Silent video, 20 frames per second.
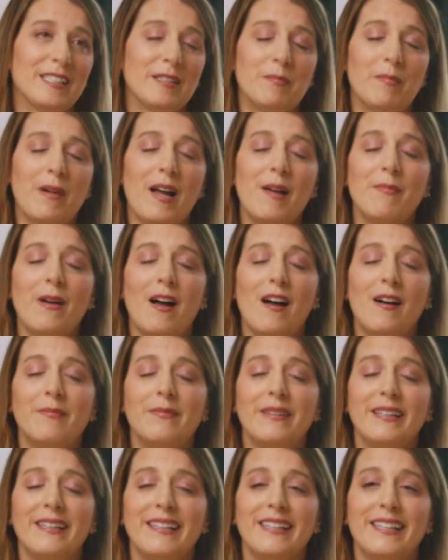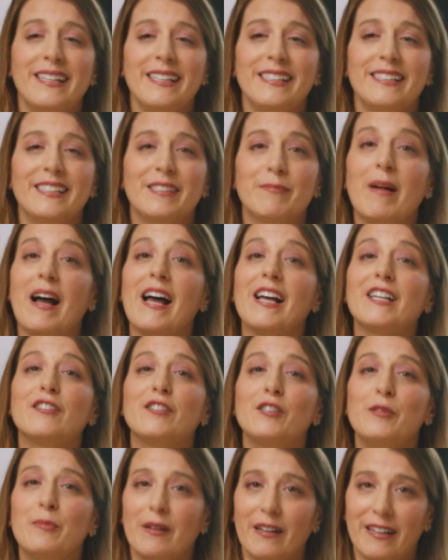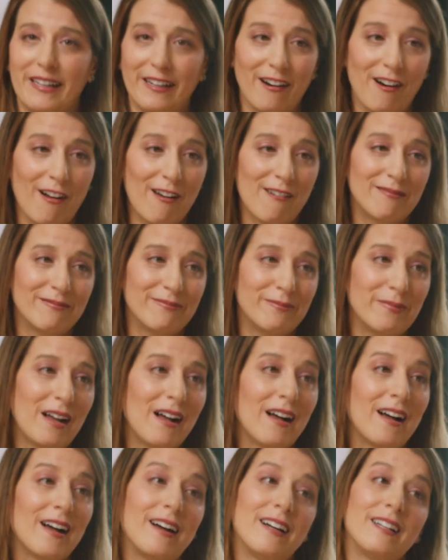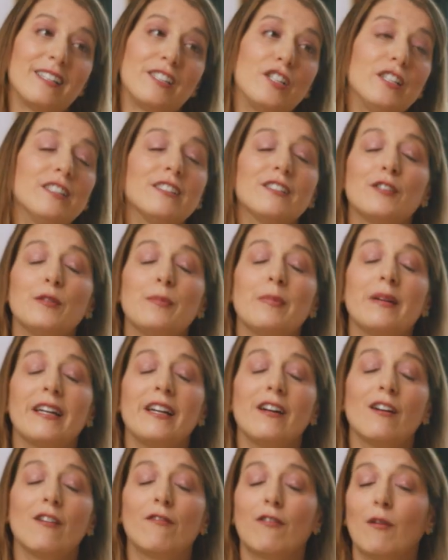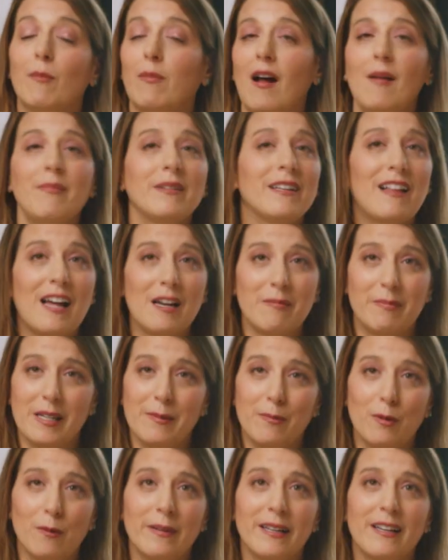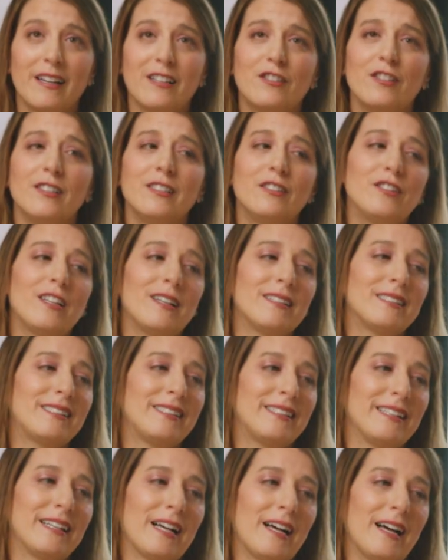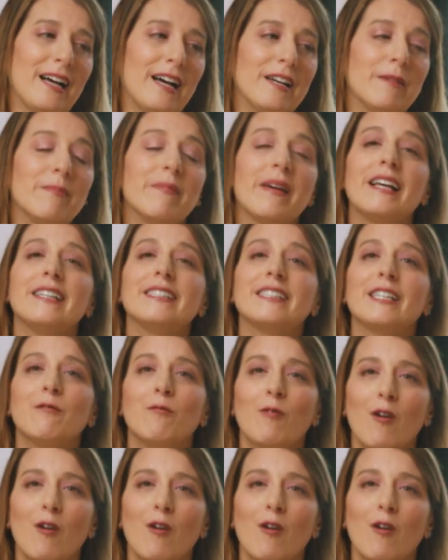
My mom is my superhero. Uh, she's a superhero for probably a lot of people because she's just an amazing